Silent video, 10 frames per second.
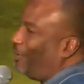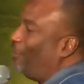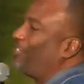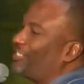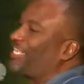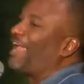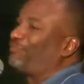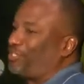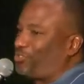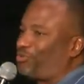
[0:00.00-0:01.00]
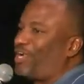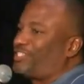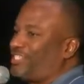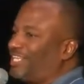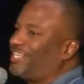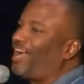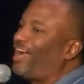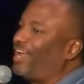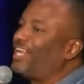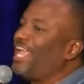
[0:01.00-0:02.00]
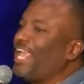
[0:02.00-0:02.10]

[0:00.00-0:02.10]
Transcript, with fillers: We just have to trust that God